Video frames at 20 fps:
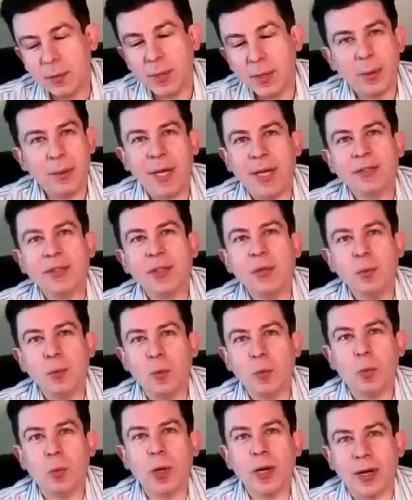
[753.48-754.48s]
I would ask
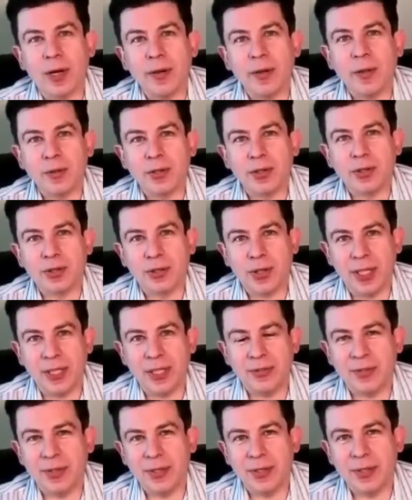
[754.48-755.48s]
you, what are those
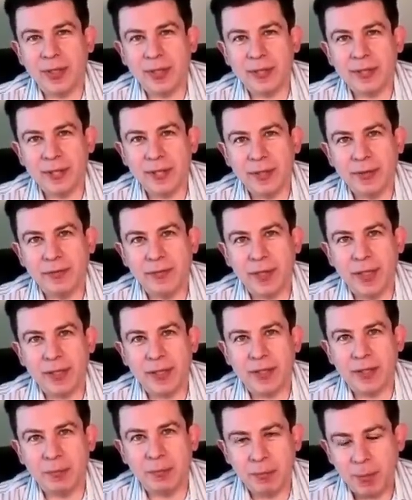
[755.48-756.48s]
traits that they identified
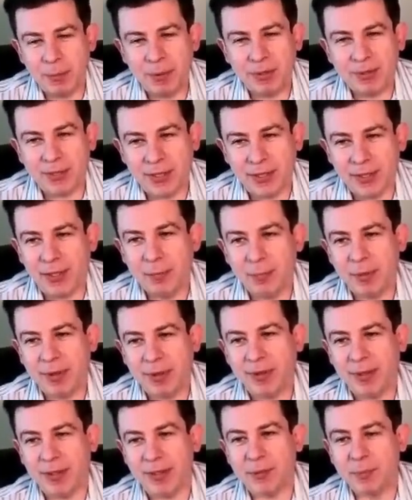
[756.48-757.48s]
that mimic psychopathy?
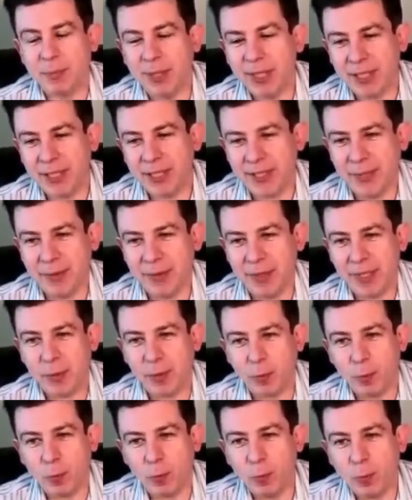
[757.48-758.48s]
Let's break it down. Like,
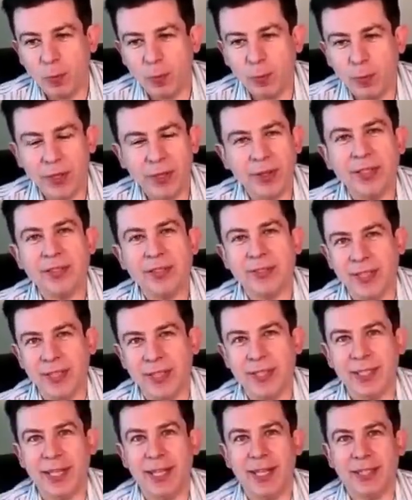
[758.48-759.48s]
yeah. what are they
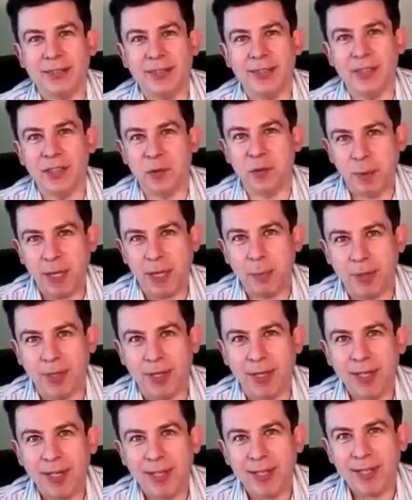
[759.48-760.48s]
seeing cats in this
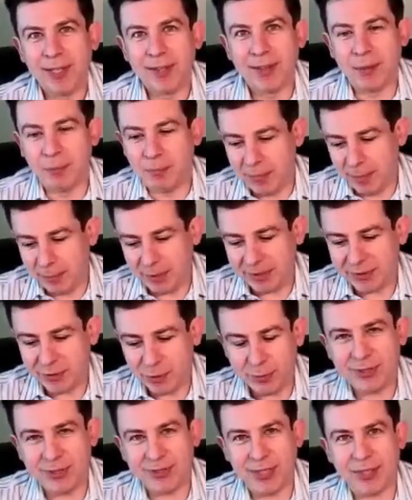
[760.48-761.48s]
paper that mimics
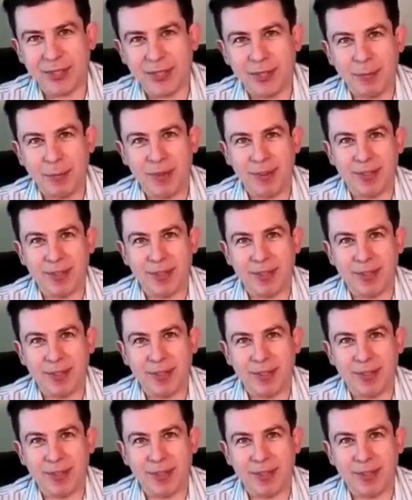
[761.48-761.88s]
human psychopathy?